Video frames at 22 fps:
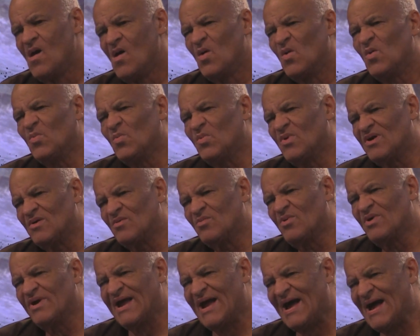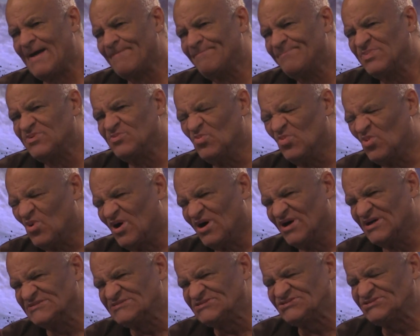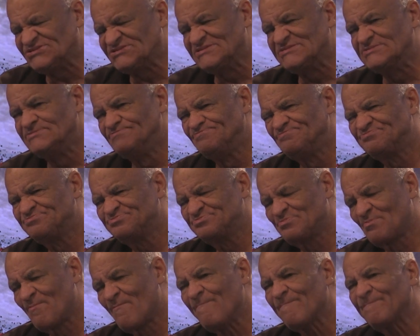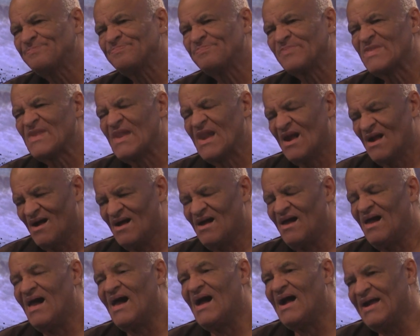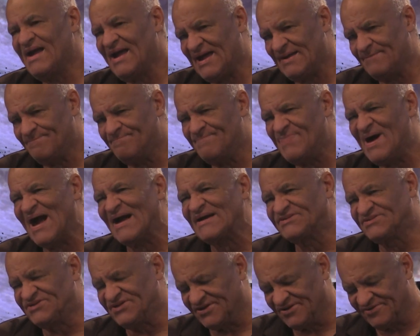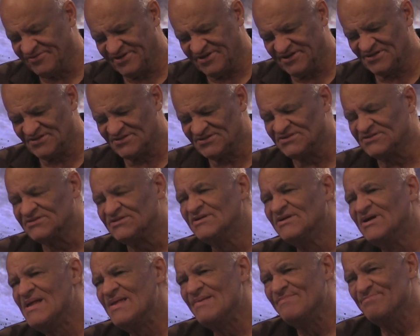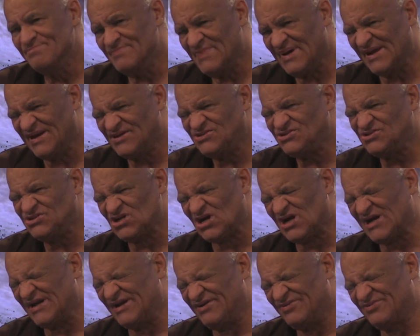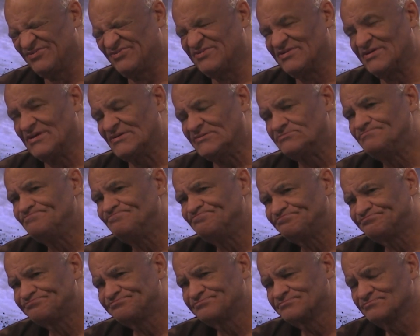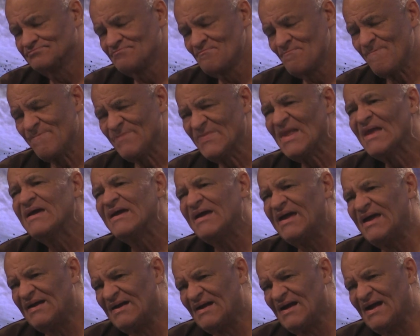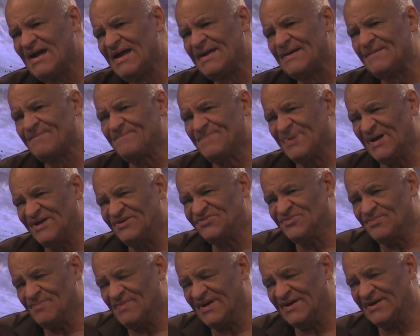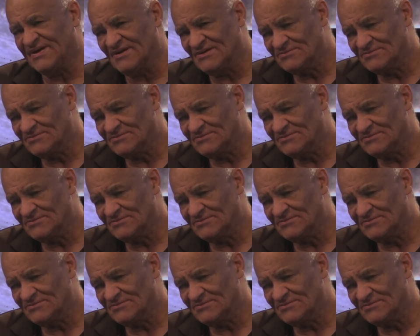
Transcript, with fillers: Well, what happened was I had bacterial meningitis and I had a pacemaker.